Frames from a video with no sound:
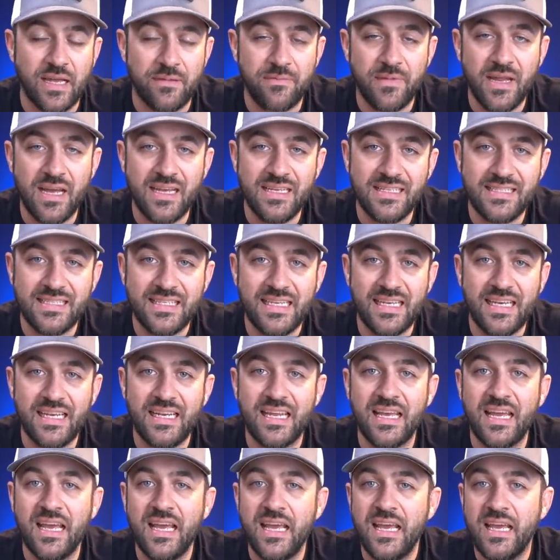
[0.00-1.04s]
I'm not
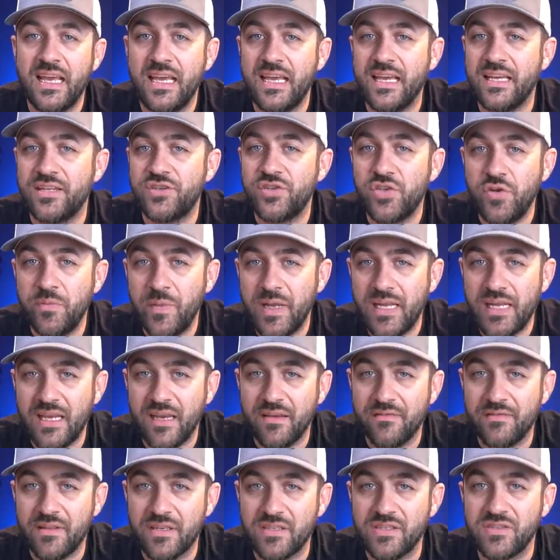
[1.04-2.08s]
seeing it hit too many
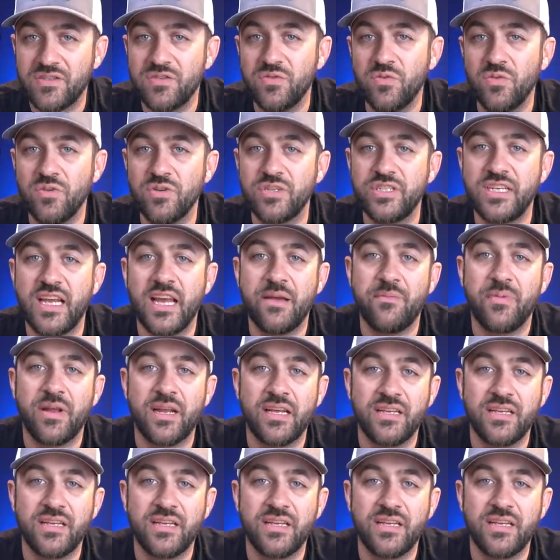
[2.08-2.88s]
of the stores yet,